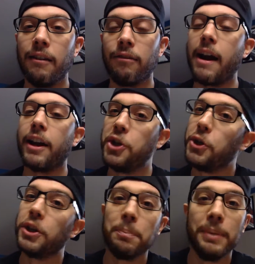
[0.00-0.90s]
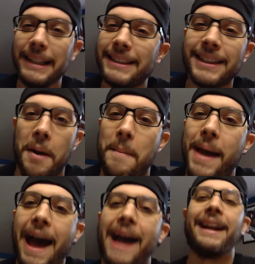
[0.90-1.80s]
Ryan Coogler, please come
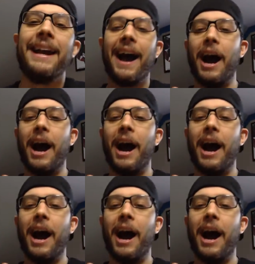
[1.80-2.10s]
back.